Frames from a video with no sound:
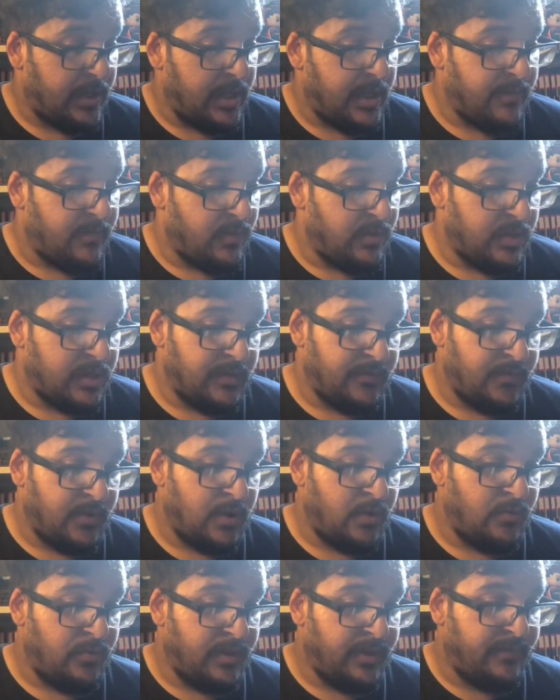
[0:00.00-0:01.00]
if you're looking for
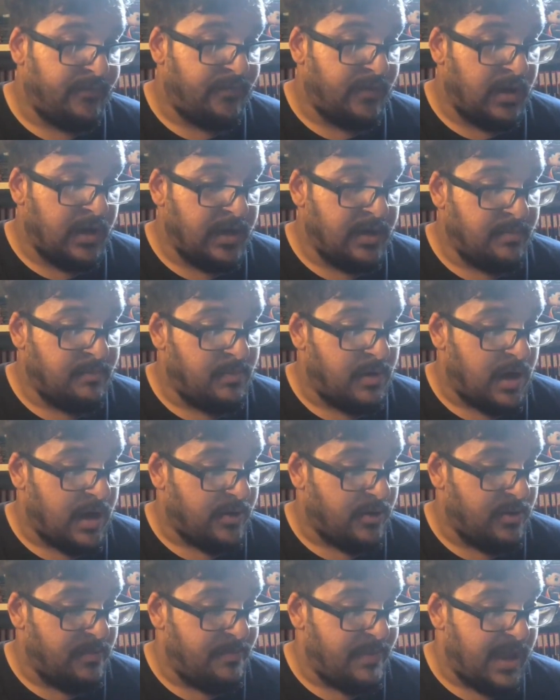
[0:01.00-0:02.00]
a really fun
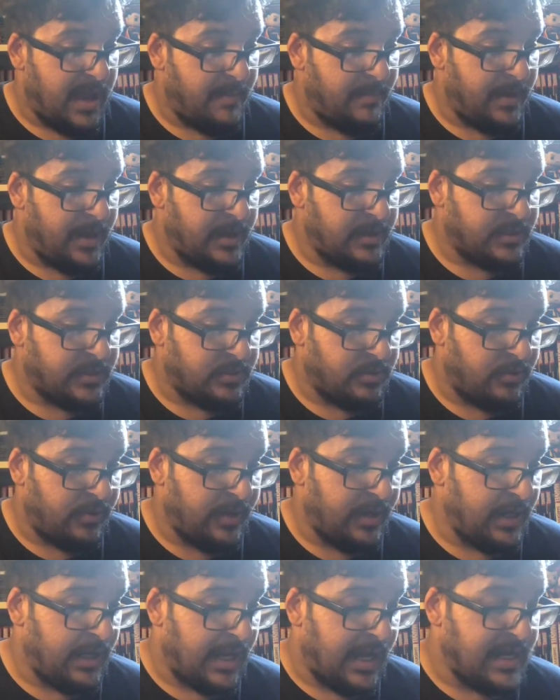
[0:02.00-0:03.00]
modern Batman
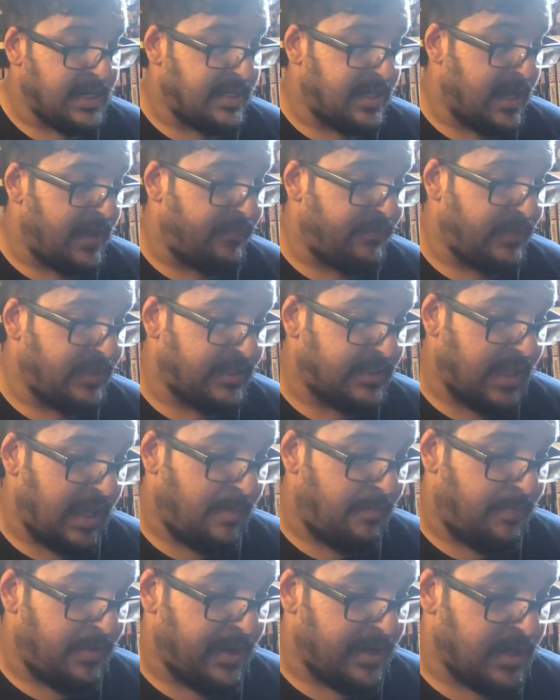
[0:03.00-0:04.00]
story, I definitely say
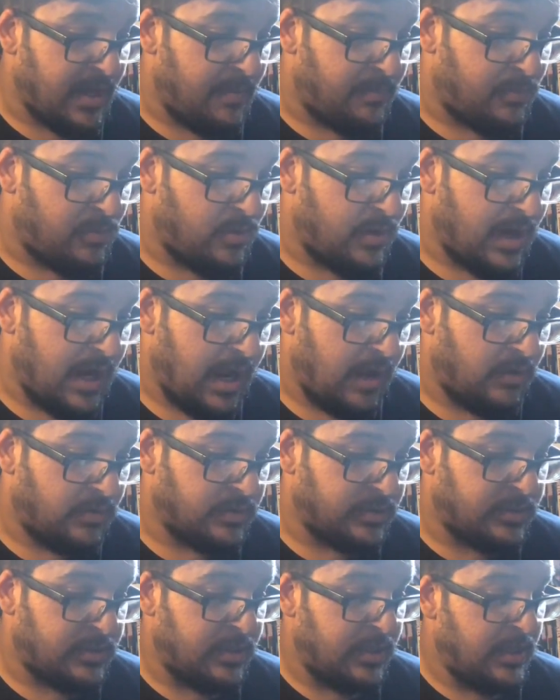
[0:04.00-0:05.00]
pick up Court of
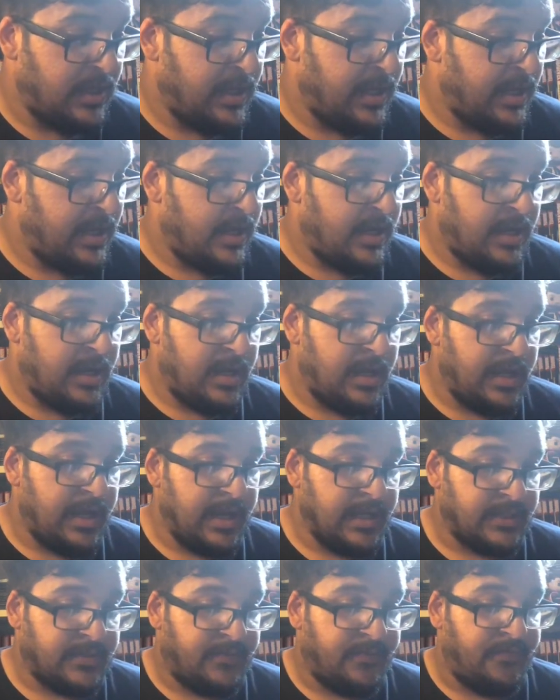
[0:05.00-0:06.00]
Owls.
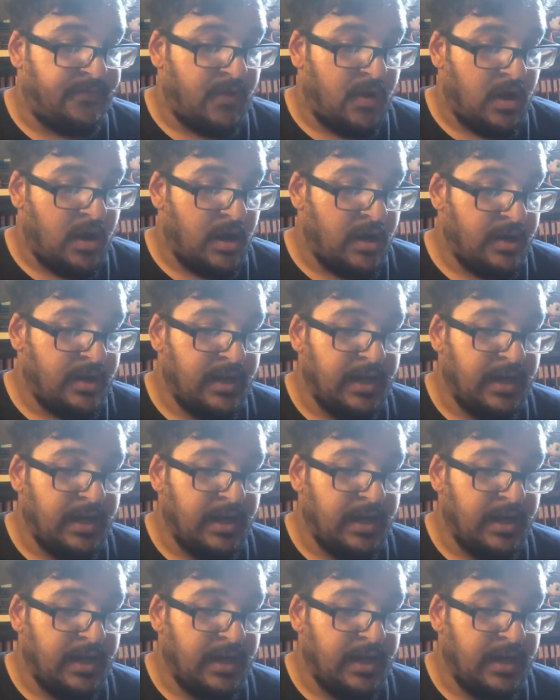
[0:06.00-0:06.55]
It's fun.